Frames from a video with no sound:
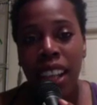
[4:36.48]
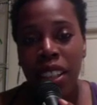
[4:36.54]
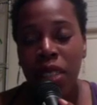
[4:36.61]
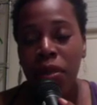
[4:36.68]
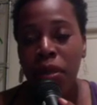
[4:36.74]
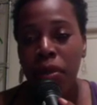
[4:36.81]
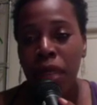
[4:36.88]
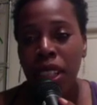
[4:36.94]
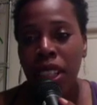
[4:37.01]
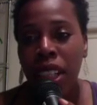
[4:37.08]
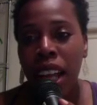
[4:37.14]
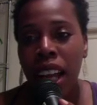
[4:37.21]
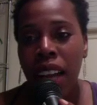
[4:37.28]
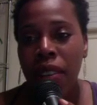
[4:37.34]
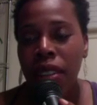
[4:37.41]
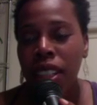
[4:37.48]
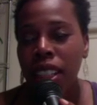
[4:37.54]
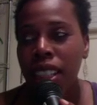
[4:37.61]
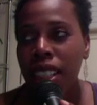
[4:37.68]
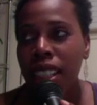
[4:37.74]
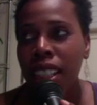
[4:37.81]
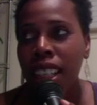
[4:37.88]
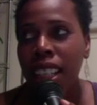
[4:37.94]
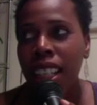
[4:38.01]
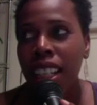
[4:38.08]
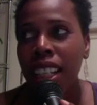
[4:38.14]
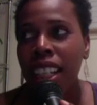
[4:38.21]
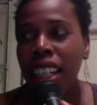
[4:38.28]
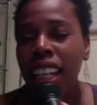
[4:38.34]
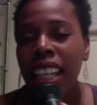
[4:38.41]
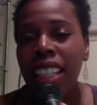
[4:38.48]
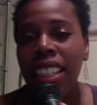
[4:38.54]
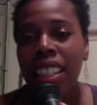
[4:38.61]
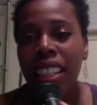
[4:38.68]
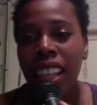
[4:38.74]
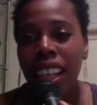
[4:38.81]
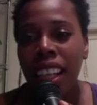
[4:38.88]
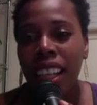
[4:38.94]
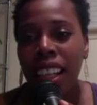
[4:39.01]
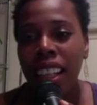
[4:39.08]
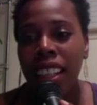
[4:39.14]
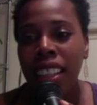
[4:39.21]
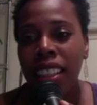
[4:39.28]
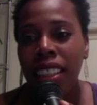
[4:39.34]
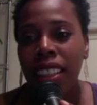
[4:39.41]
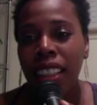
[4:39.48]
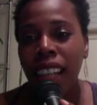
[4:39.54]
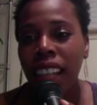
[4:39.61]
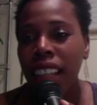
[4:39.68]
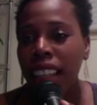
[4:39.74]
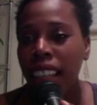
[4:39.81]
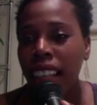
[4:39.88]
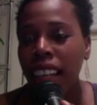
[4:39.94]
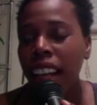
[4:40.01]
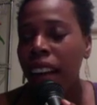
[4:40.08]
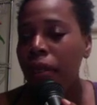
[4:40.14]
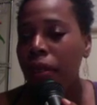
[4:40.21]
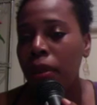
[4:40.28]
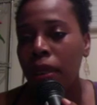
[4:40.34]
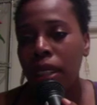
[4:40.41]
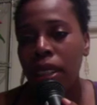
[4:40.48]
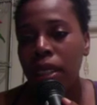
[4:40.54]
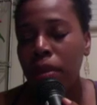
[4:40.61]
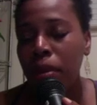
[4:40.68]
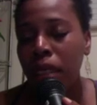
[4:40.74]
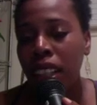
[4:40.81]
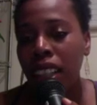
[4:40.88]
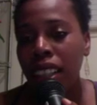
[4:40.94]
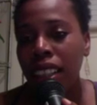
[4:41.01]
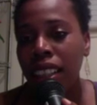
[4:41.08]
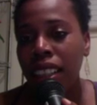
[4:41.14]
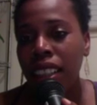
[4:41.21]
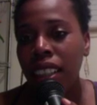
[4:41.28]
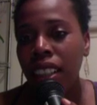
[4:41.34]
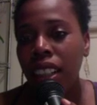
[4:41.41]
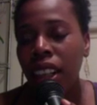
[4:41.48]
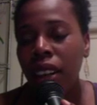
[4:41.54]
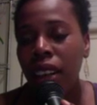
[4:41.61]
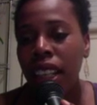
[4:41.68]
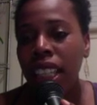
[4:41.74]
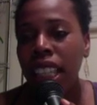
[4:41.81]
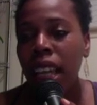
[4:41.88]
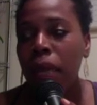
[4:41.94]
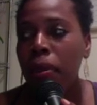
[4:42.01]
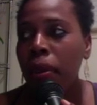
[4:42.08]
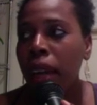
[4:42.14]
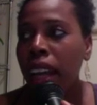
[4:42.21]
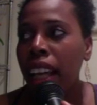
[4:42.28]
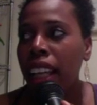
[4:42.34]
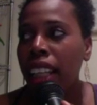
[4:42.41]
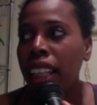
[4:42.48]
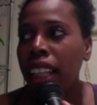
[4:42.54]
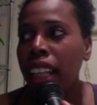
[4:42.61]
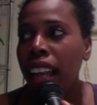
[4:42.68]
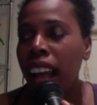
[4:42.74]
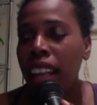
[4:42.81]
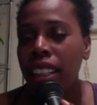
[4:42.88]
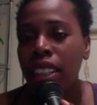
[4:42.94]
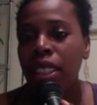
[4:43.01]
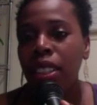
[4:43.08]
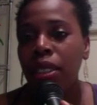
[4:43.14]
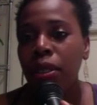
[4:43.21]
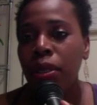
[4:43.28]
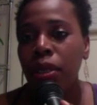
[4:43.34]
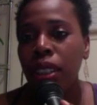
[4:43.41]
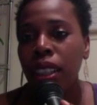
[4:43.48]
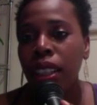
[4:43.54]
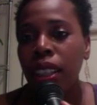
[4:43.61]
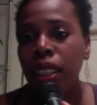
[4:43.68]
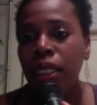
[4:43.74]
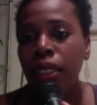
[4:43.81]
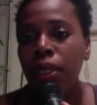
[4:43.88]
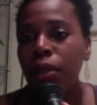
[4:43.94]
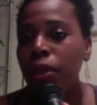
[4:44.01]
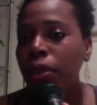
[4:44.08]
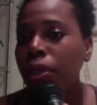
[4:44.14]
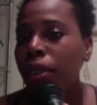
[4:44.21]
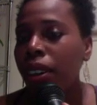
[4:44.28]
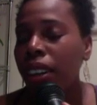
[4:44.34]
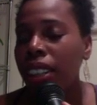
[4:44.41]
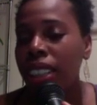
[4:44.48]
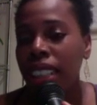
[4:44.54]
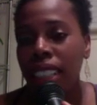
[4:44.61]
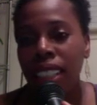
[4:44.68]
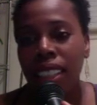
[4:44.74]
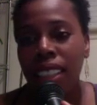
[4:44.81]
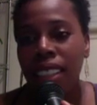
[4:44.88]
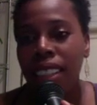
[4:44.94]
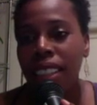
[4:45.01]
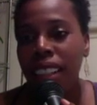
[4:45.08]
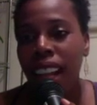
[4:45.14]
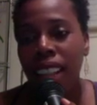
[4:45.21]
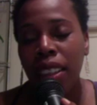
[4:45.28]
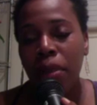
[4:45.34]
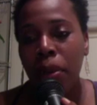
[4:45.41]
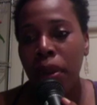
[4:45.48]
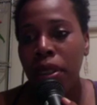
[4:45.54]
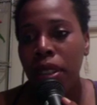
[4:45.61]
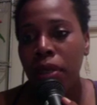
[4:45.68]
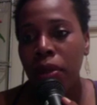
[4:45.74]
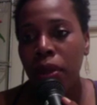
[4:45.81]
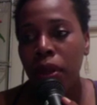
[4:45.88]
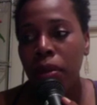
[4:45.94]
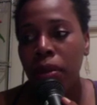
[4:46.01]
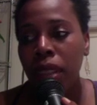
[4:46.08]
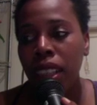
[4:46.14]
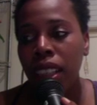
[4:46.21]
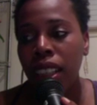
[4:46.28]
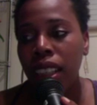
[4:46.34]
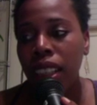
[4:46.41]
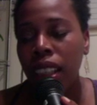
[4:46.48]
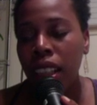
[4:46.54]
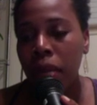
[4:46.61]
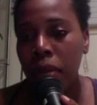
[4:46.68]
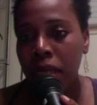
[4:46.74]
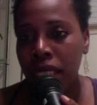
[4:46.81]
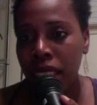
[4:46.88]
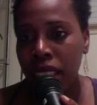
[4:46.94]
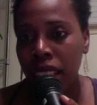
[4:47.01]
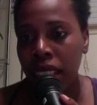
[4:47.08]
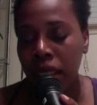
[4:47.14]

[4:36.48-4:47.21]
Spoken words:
with my child was just less than anything that I would want it to be. At that point, I just knew you are just not the person for me. But see,